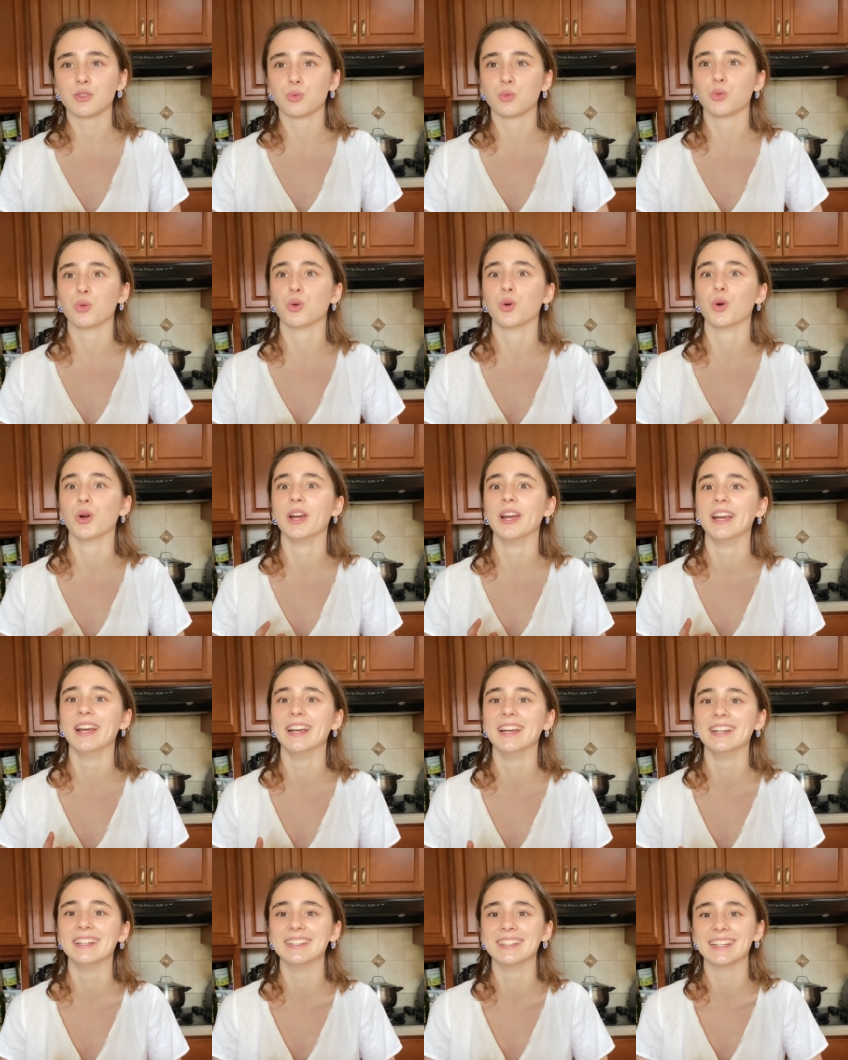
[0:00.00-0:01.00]

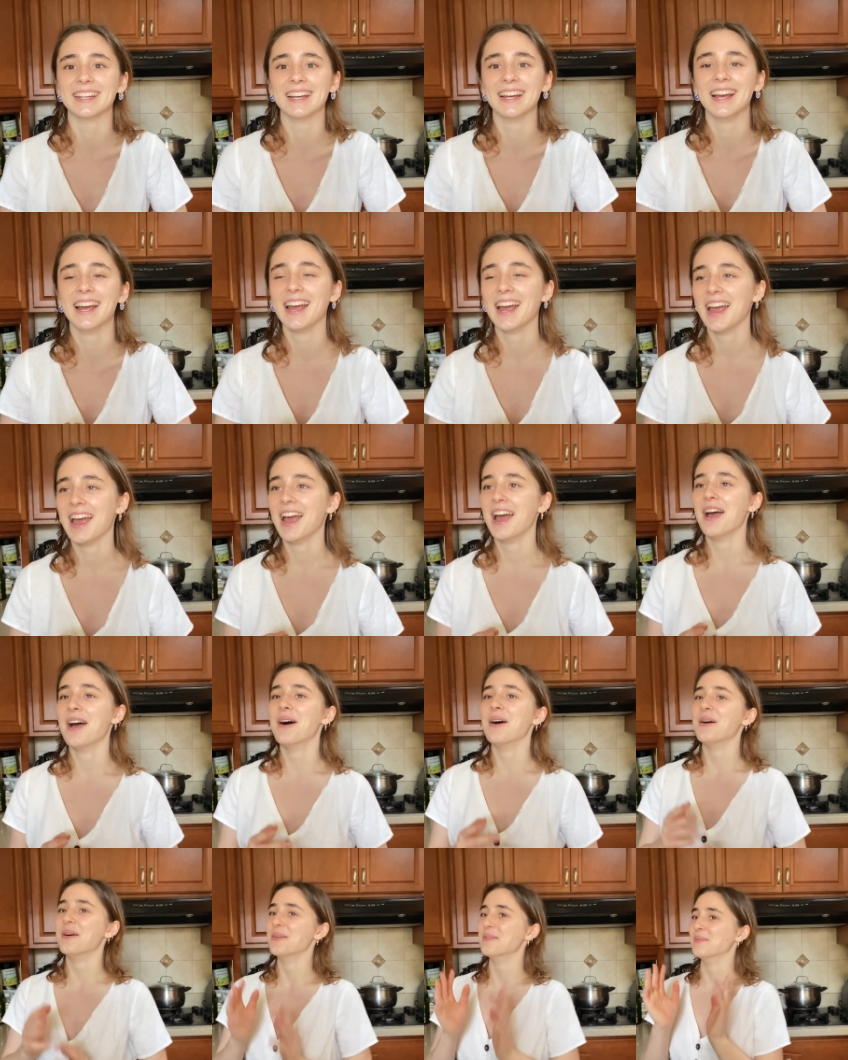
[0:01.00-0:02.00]
really,
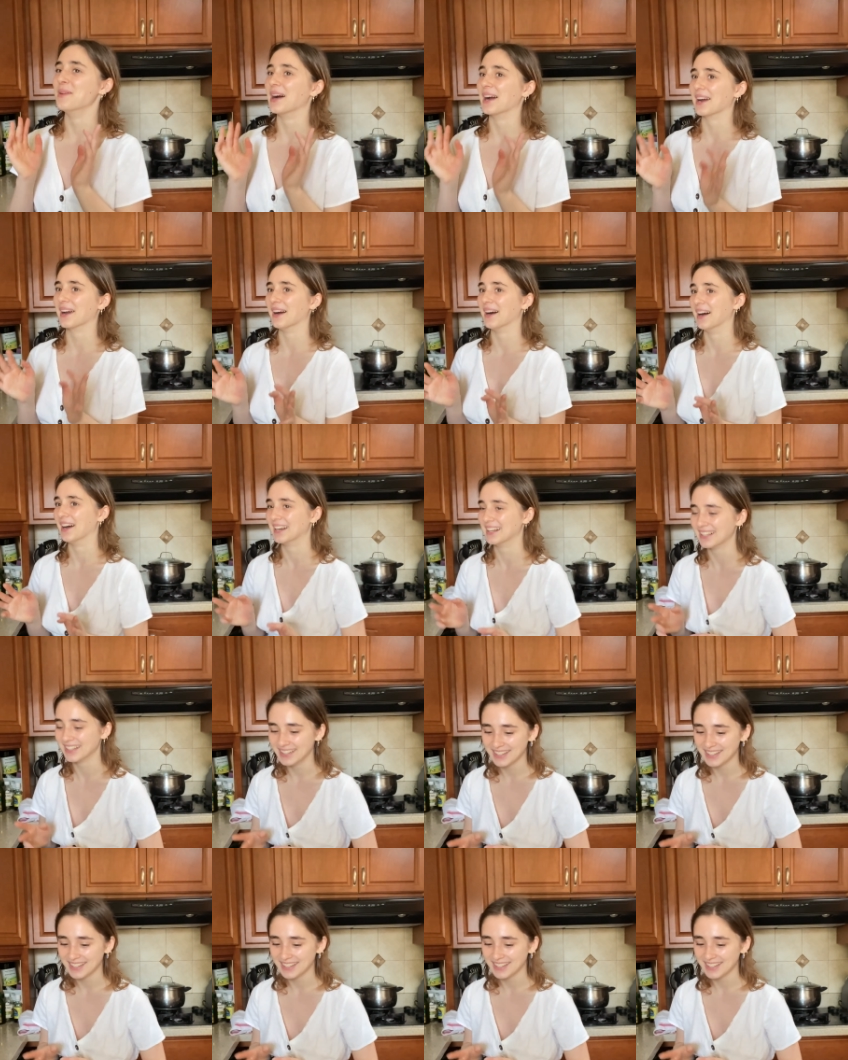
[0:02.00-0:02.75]
oh my god.